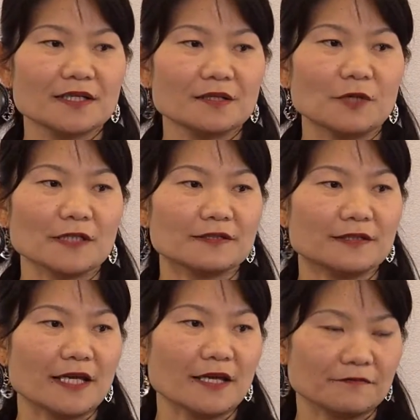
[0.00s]
what
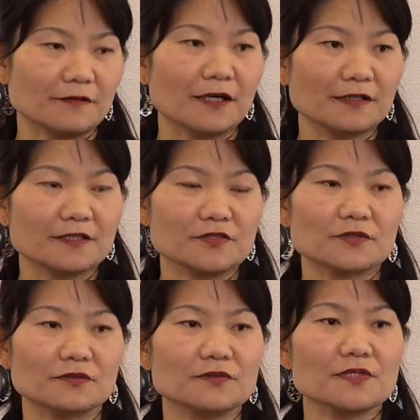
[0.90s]
they have learned in
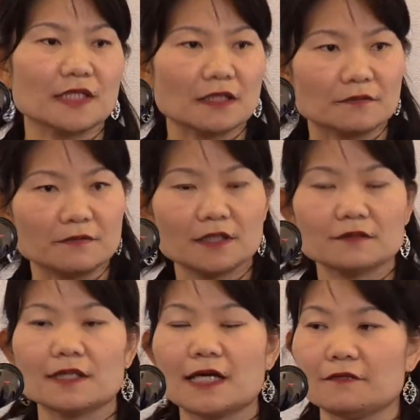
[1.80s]
schools in a
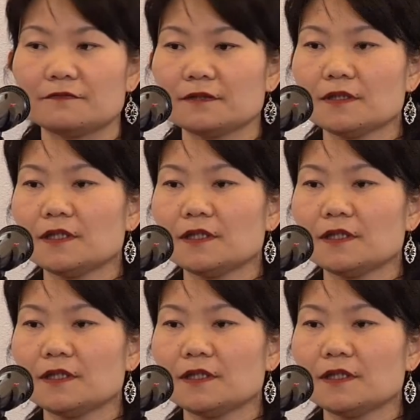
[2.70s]
real life.